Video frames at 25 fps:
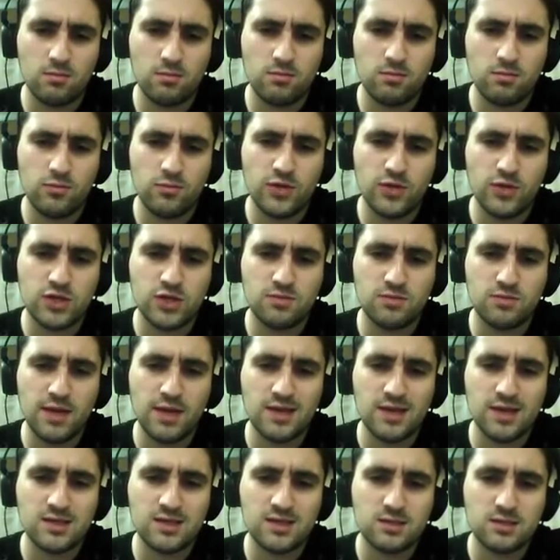which
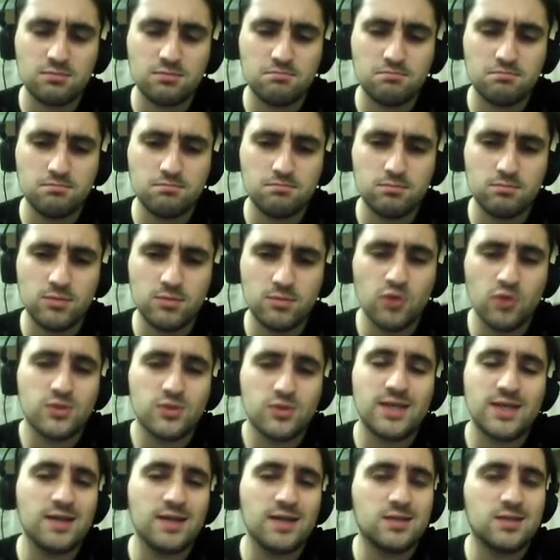makes no
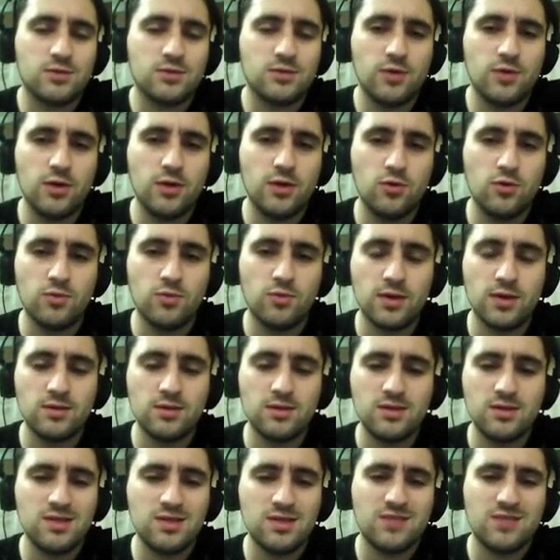sense to a
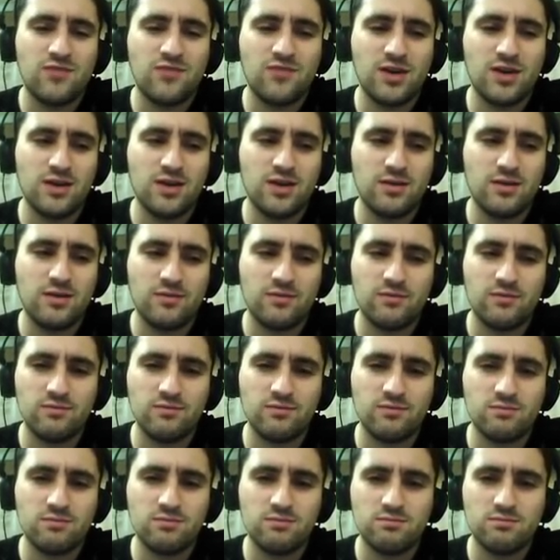human. This is very,
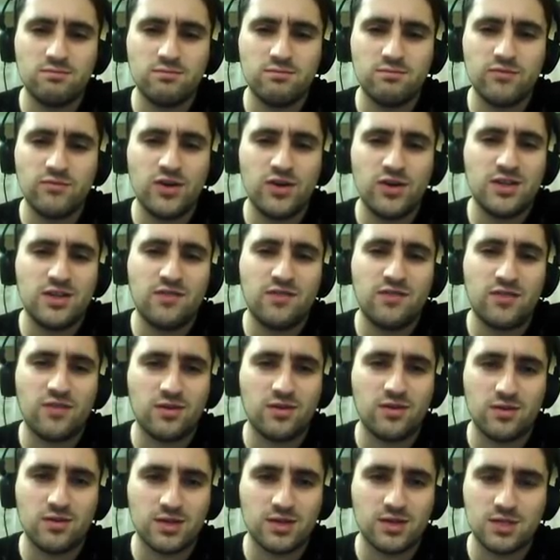very
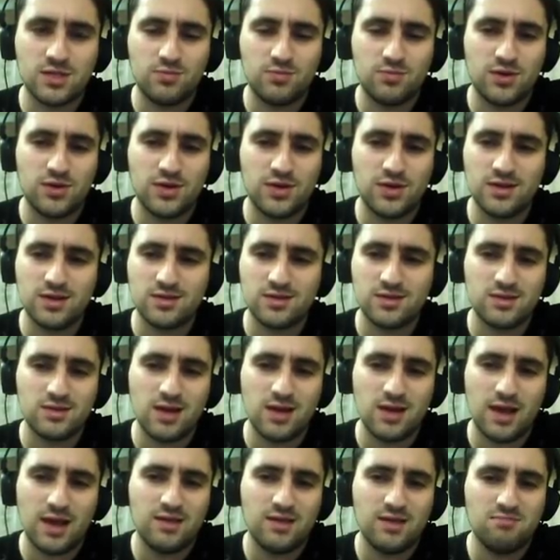difficult experience.
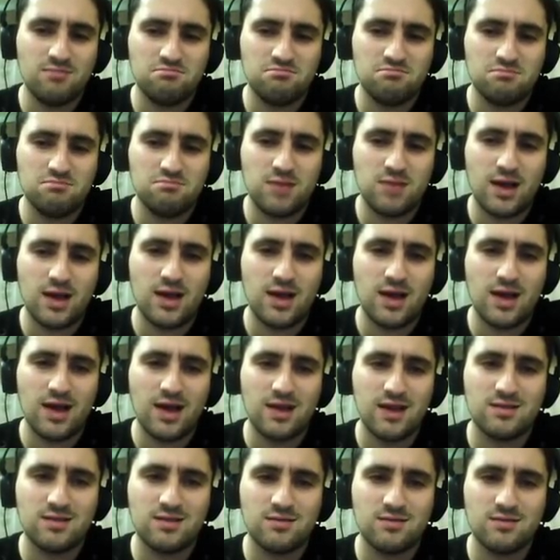I
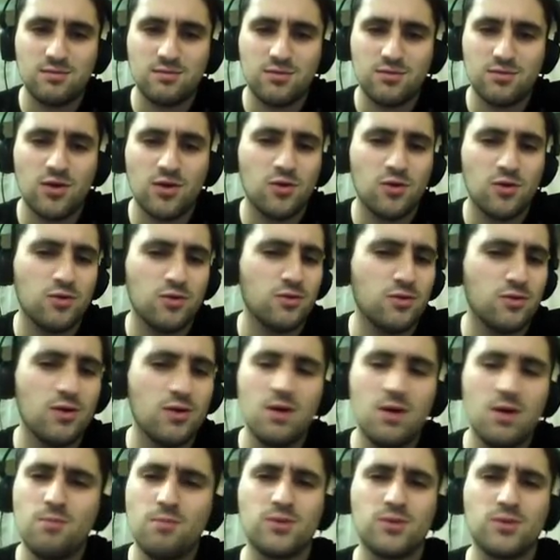had no
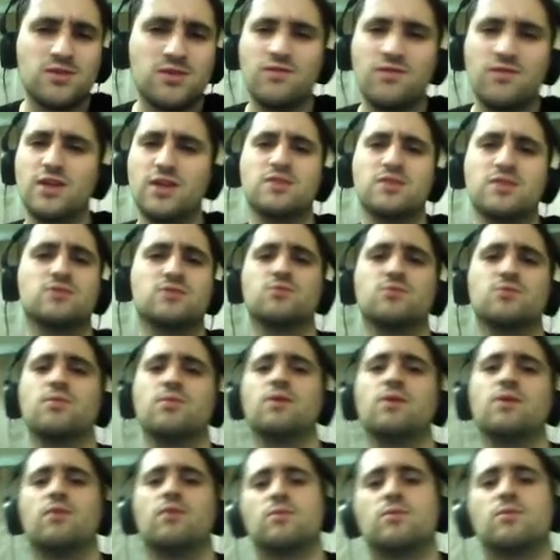motivation to
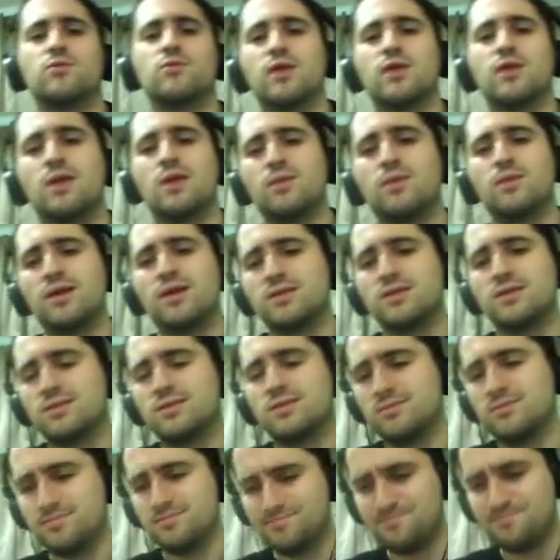play one more game against
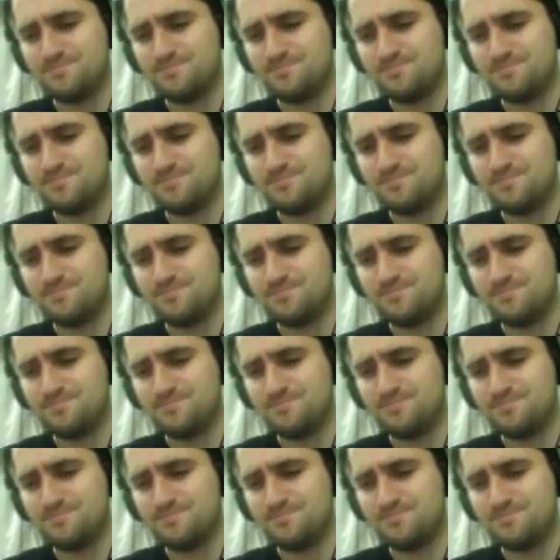him.